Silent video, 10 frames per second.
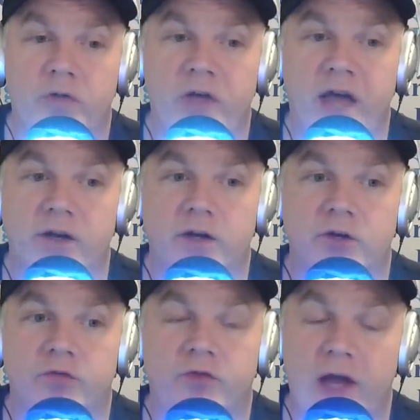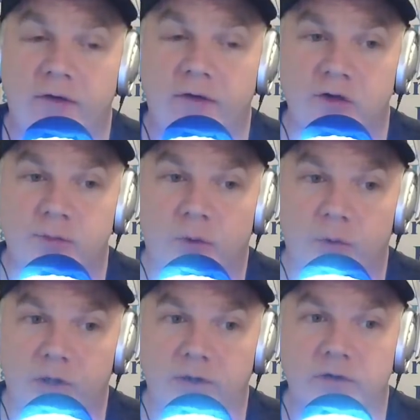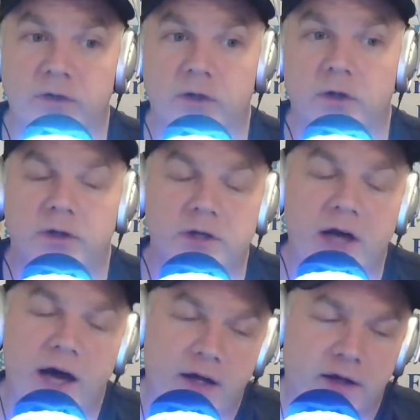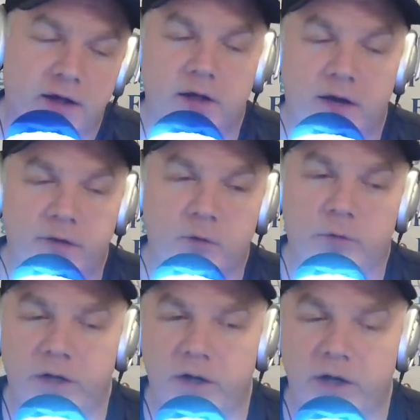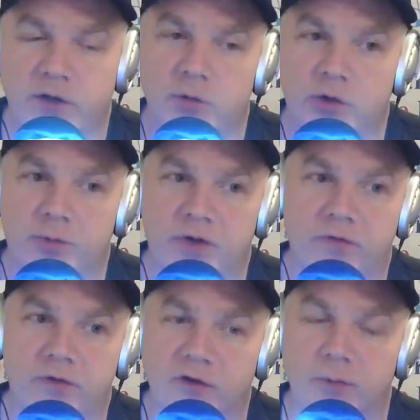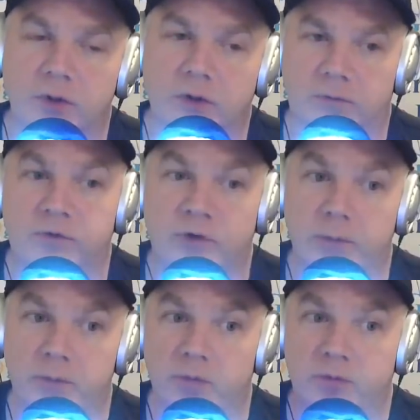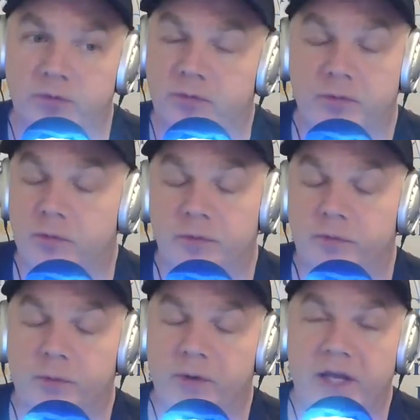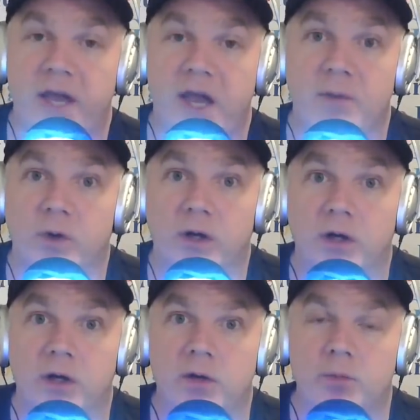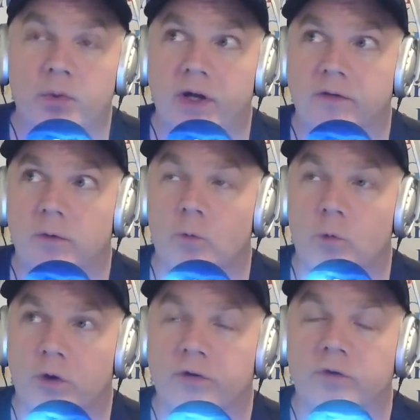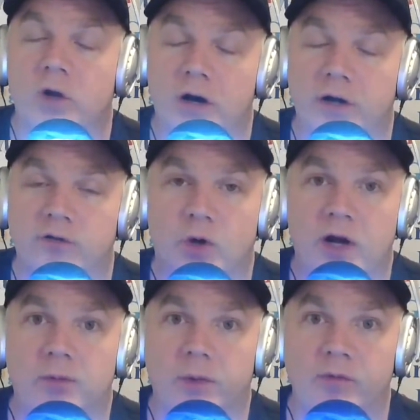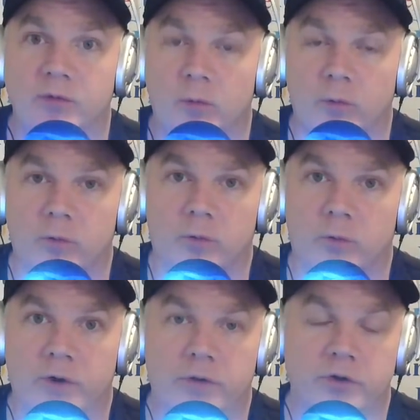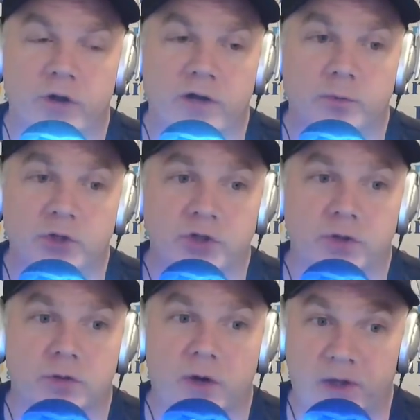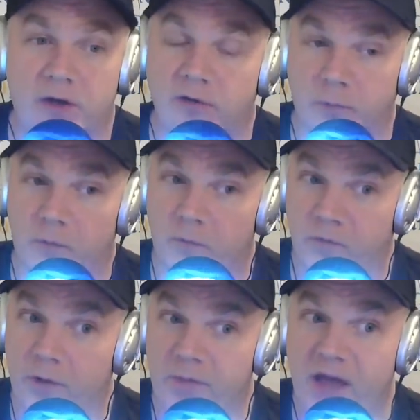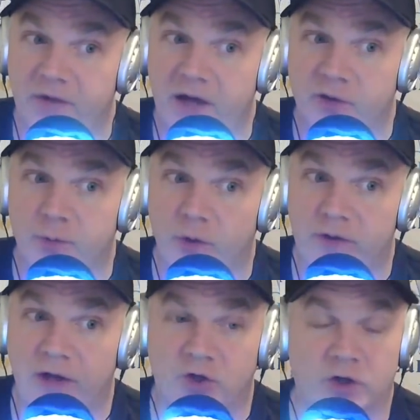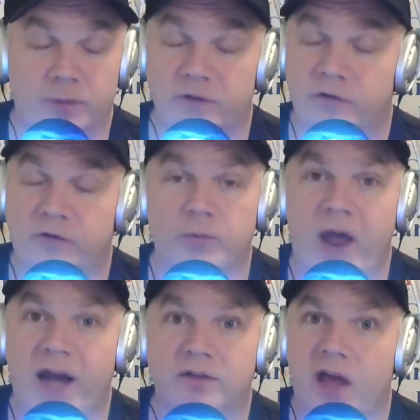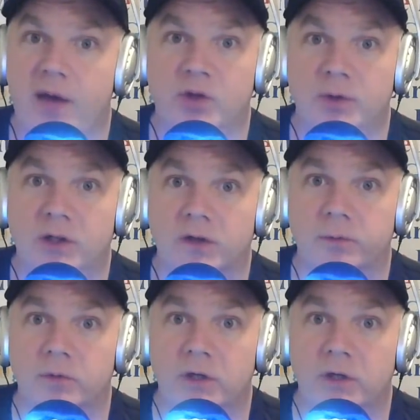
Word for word: that vantage point, not that radiation would have been visible from any camera, but would it have caused problems with the transmission? I mean, because from that vantage point, they should have been smack dab in the middle of them.